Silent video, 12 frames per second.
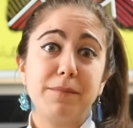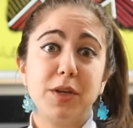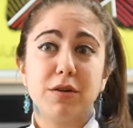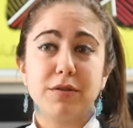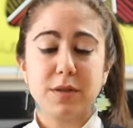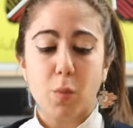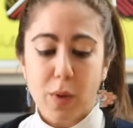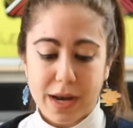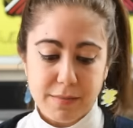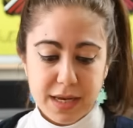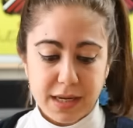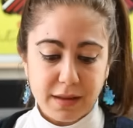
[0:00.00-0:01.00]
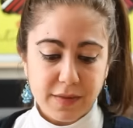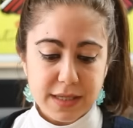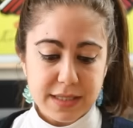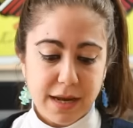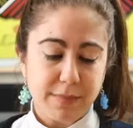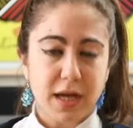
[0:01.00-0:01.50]
You know, so when I'm eating
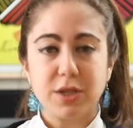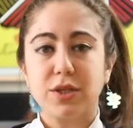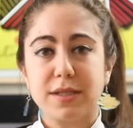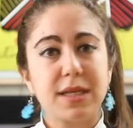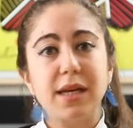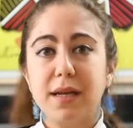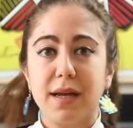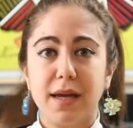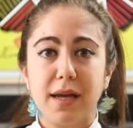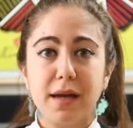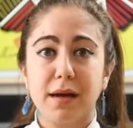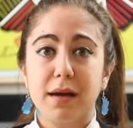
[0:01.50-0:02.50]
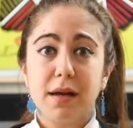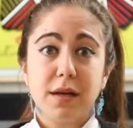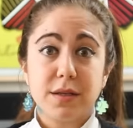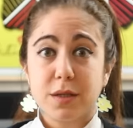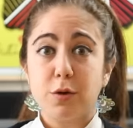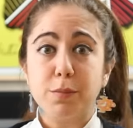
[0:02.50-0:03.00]
this, I'm not just eating
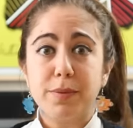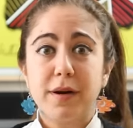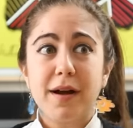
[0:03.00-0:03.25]
soup,